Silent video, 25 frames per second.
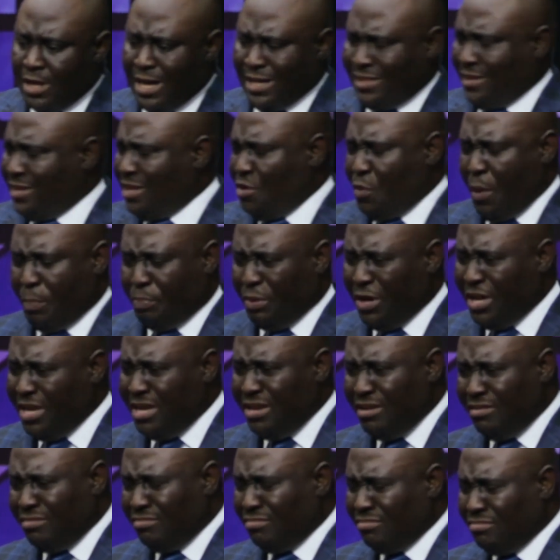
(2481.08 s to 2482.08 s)
I think they were
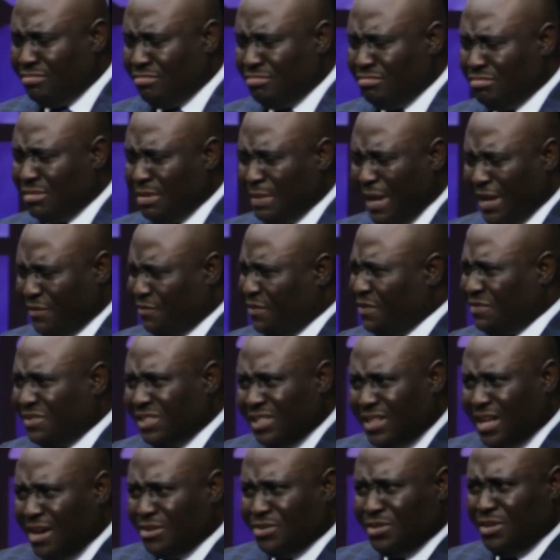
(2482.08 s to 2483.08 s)
paying like
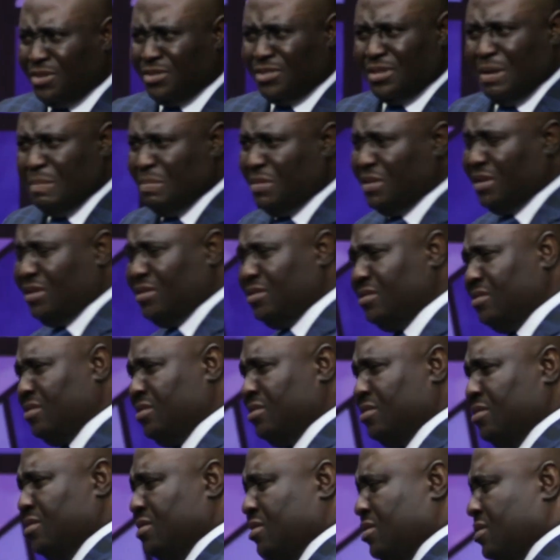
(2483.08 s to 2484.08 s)
50,000 or something.
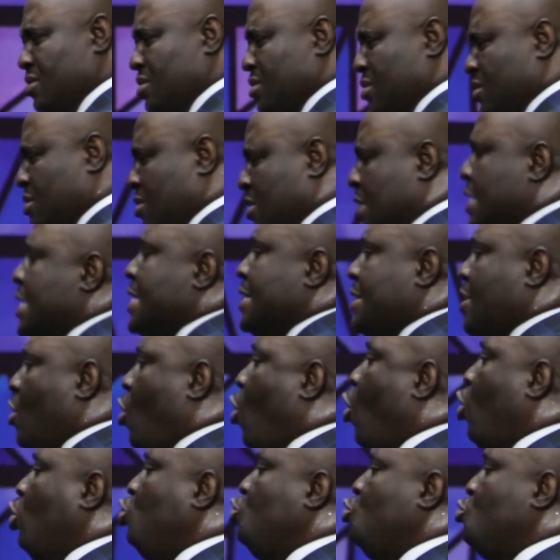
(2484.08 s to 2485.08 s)
The
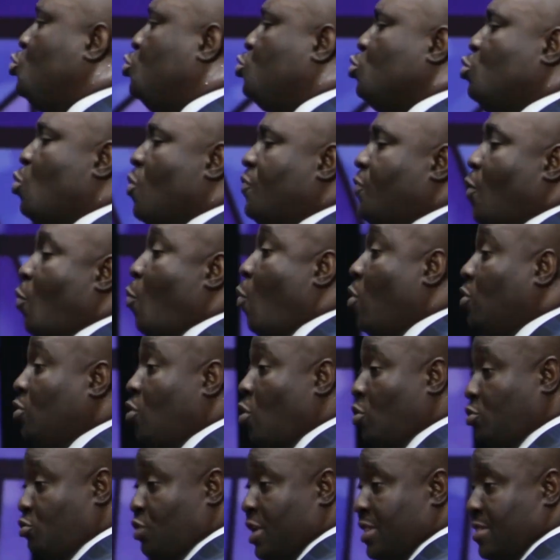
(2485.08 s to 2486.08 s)
hall used to go for
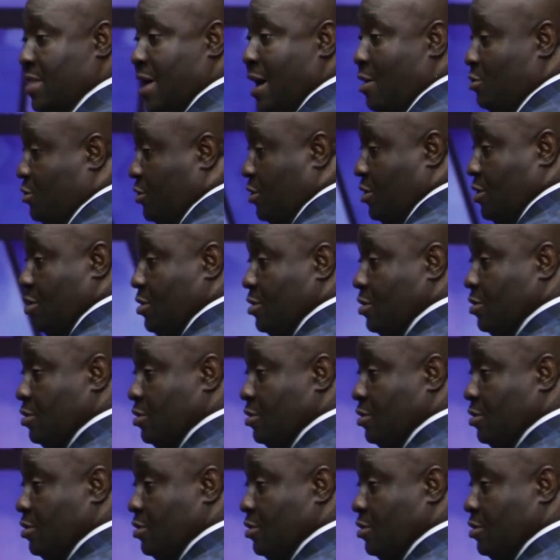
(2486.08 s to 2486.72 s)
100,000.